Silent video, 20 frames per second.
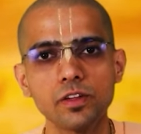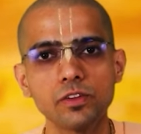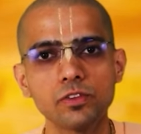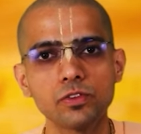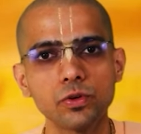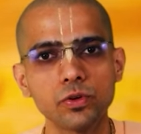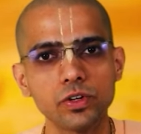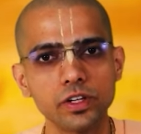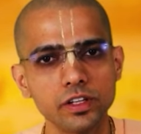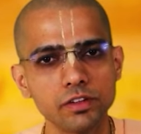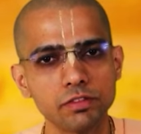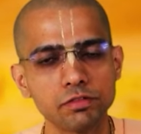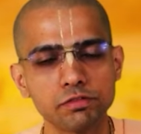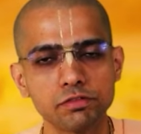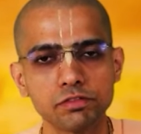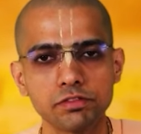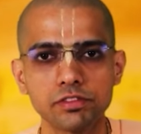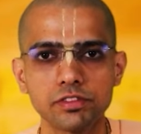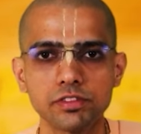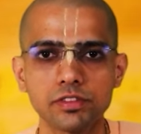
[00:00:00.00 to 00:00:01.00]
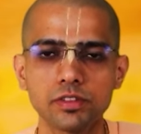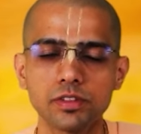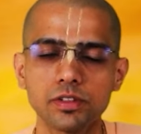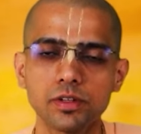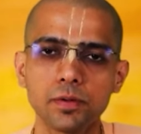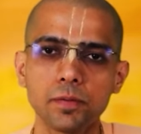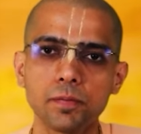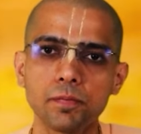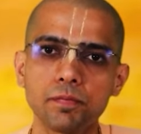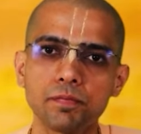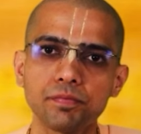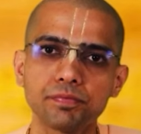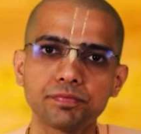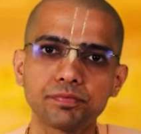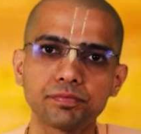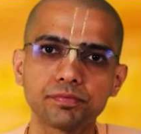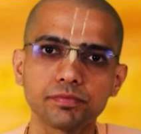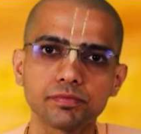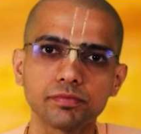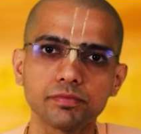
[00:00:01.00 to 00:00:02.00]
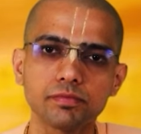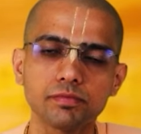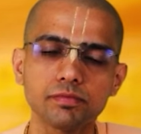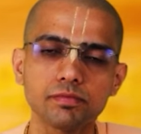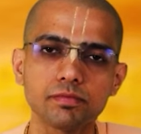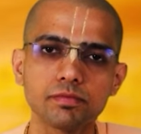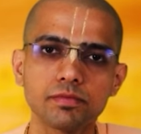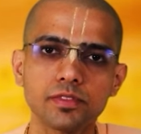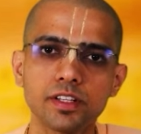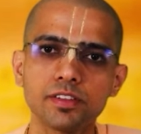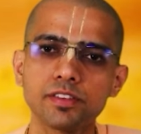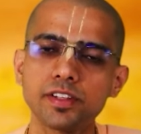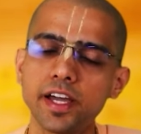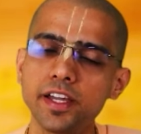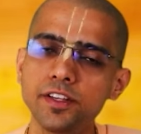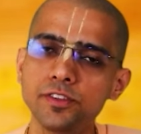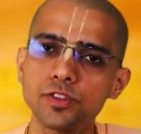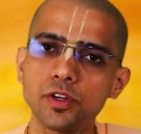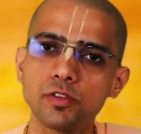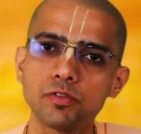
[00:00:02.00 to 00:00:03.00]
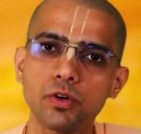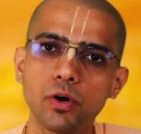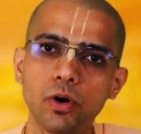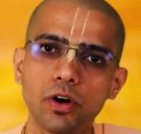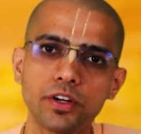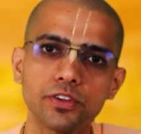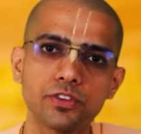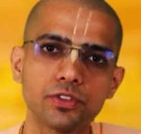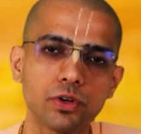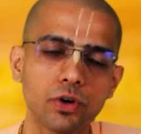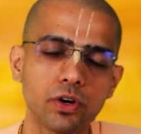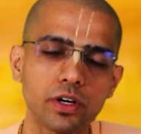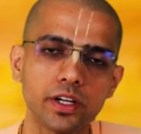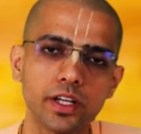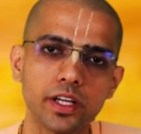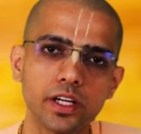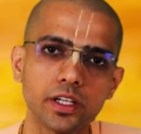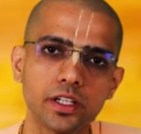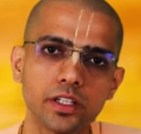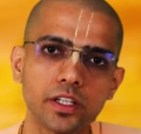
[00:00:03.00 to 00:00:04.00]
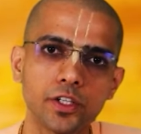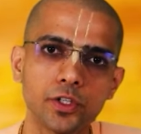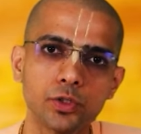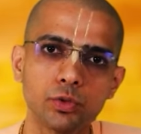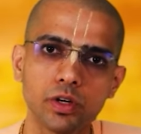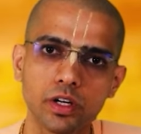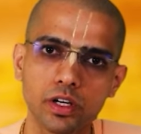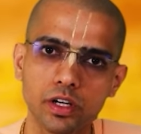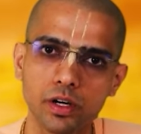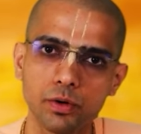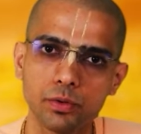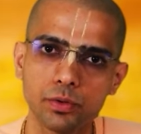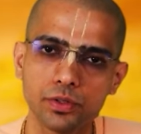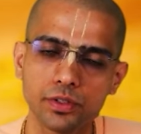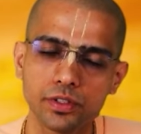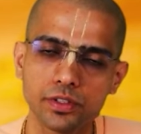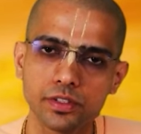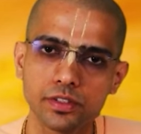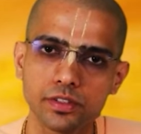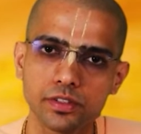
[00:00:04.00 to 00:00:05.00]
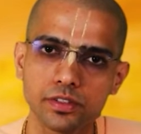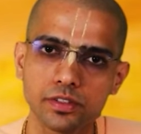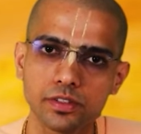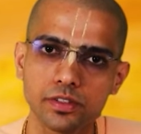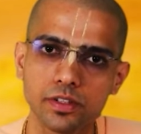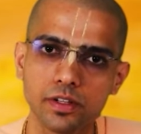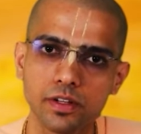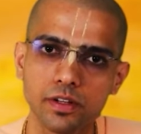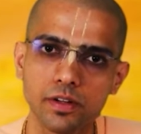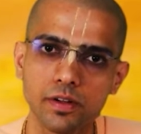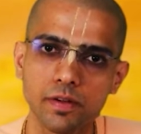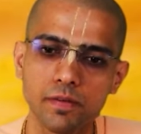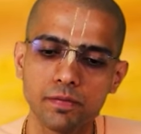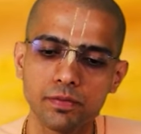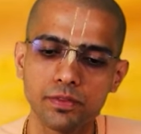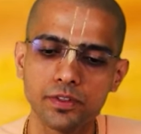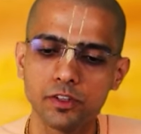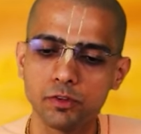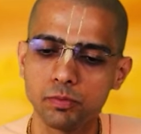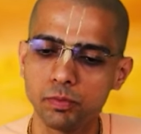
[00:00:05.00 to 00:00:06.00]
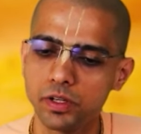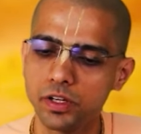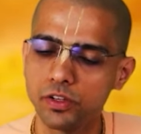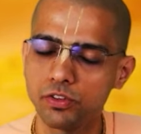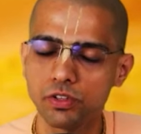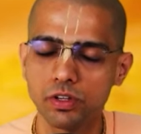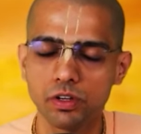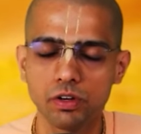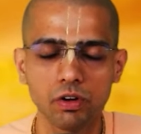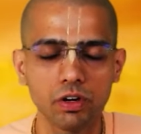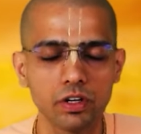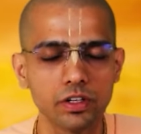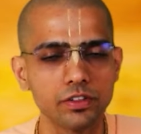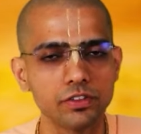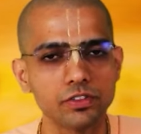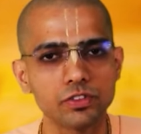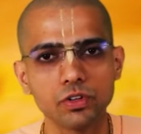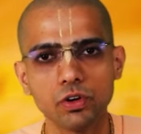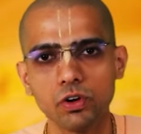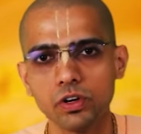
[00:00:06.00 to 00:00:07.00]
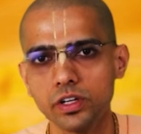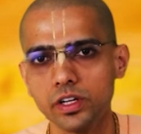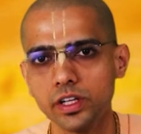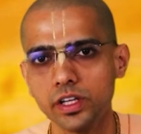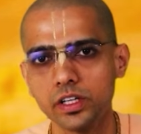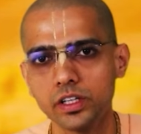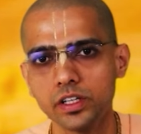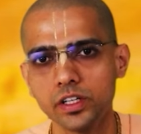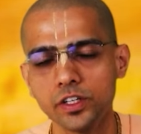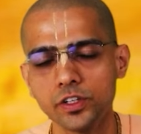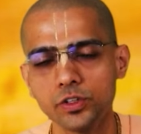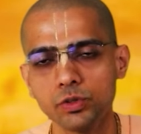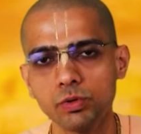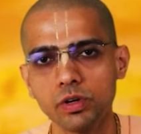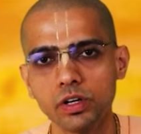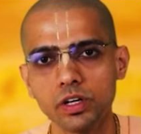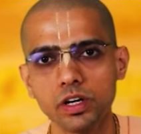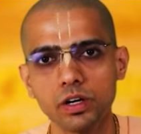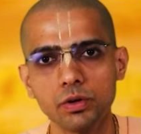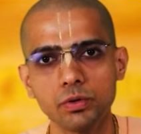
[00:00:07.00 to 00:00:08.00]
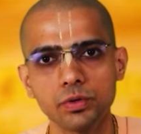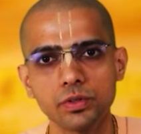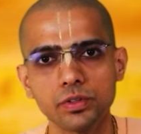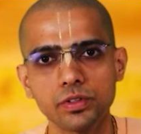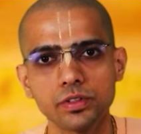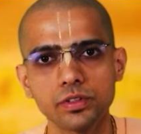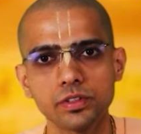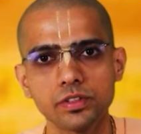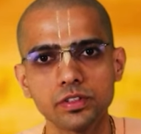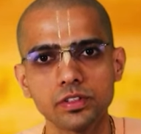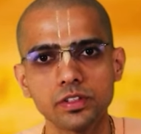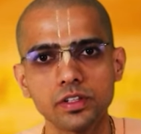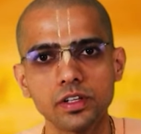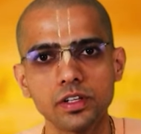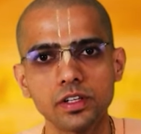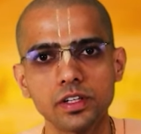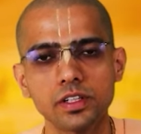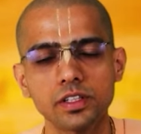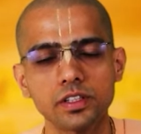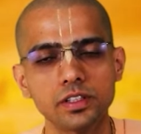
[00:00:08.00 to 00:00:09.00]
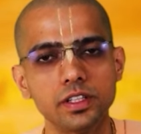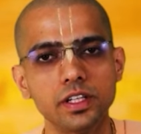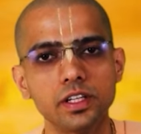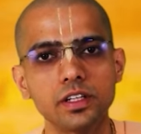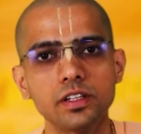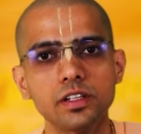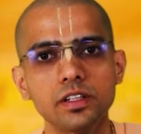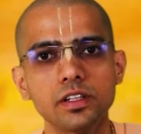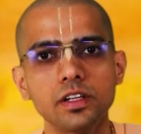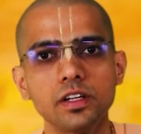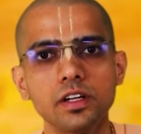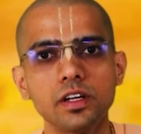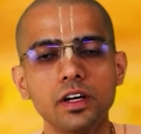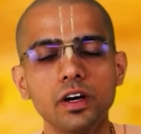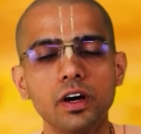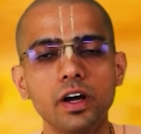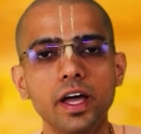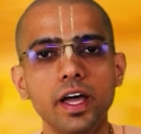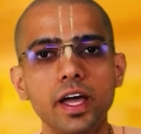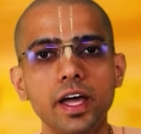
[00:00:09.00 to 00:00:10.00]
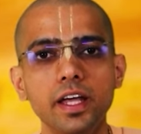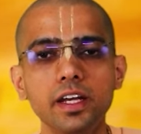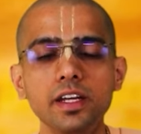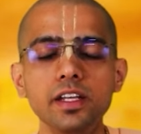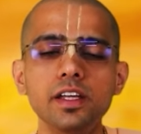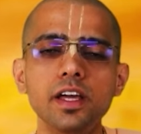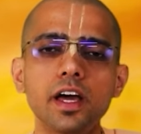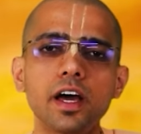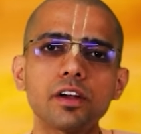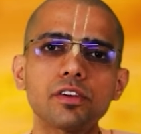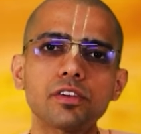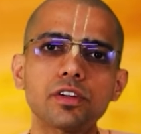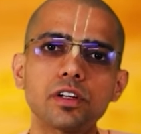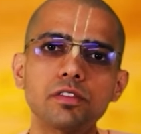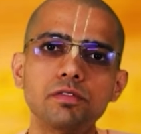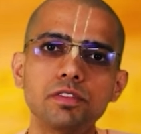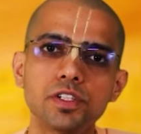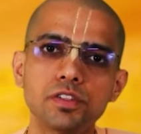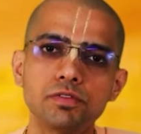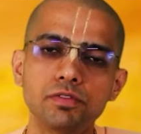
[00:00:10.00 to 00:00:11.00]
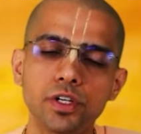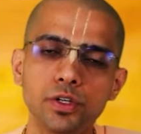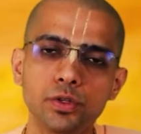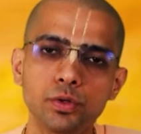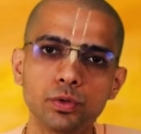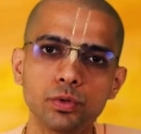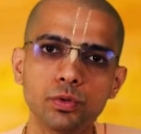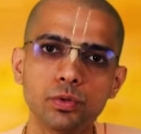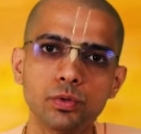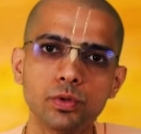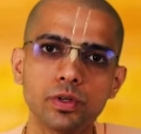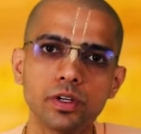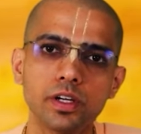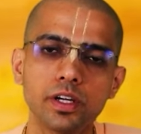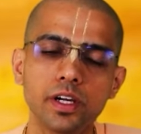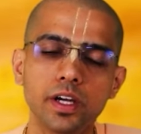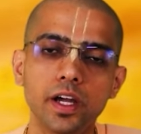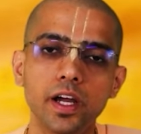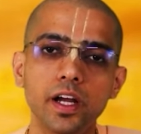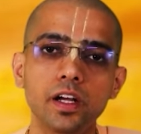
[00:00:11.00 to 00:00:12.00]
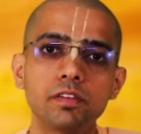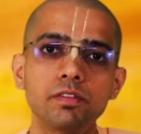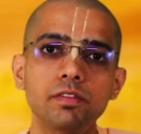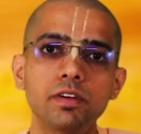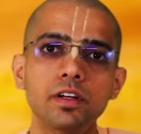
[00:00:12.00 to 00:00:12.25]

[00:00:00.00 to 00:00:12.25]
So if the science of God is not taken into account, the spiritual knowledge is not taken into account, then any action which we do it